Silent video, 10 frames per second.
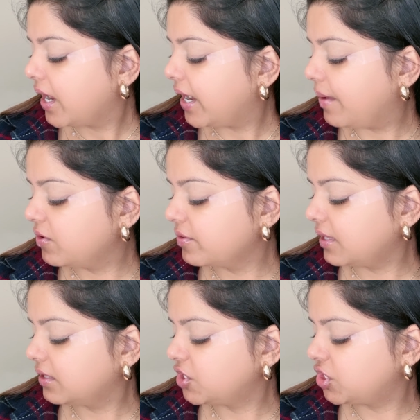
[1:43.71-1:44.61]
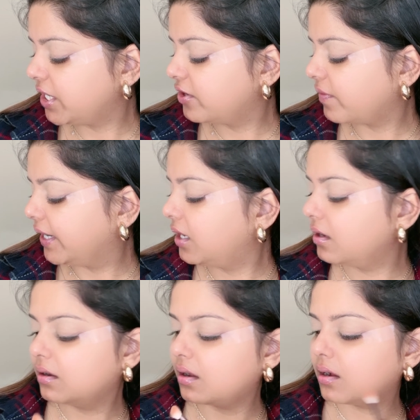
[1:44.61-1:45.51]
and I'm using this shade right
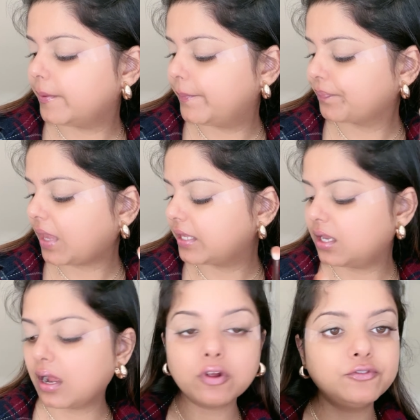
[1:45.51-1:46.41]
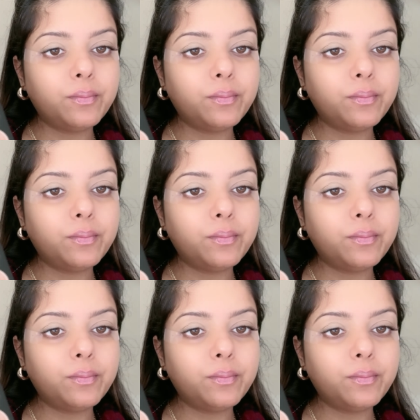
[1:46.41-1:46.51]
here, I think out of the